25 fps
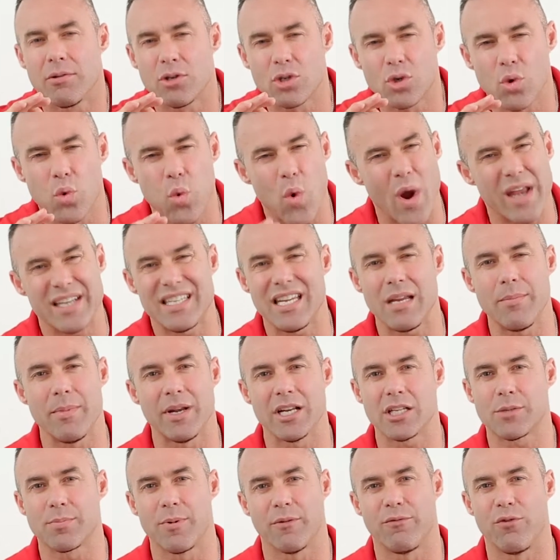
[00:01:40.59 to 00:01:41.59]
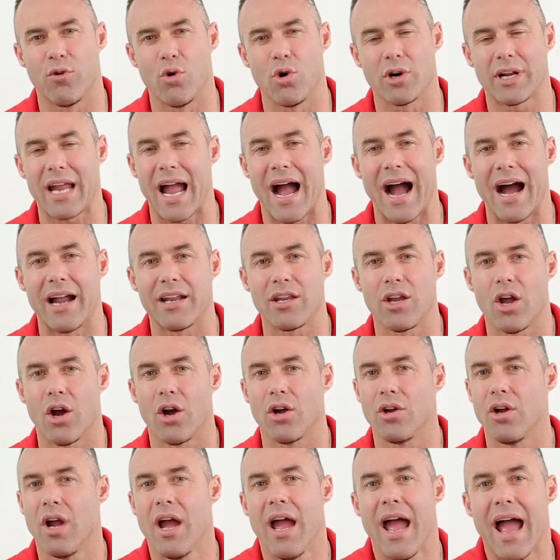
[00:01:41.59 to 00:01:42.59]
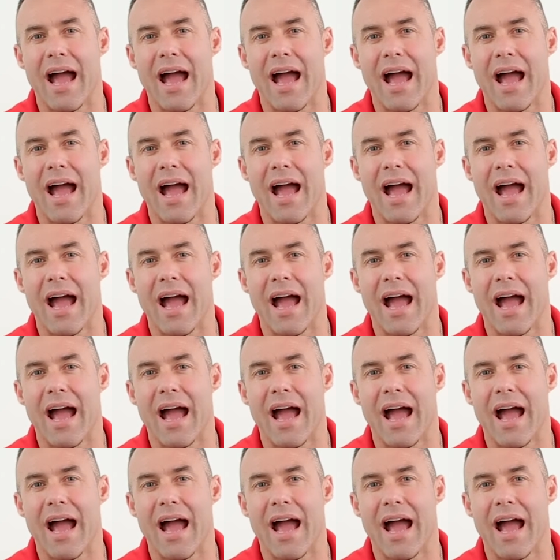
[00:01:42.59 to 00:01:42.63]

20 minutes before cardio